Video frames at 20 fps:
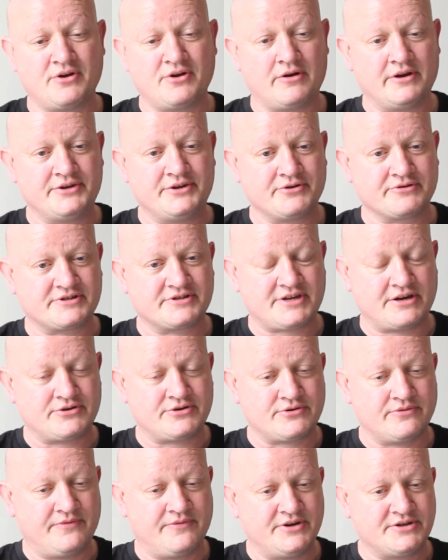knowledge on
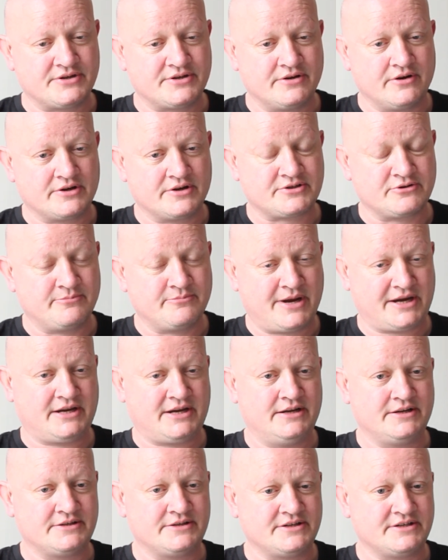central vision loss or
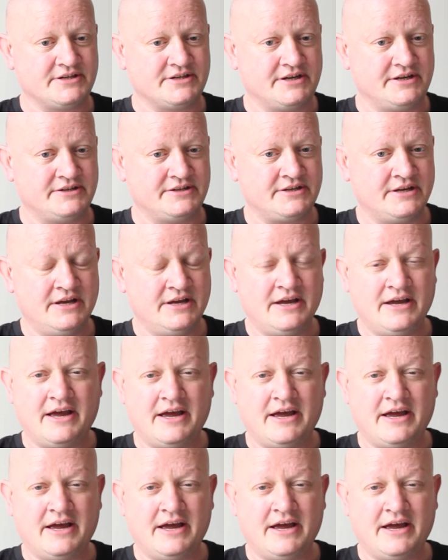macular disease,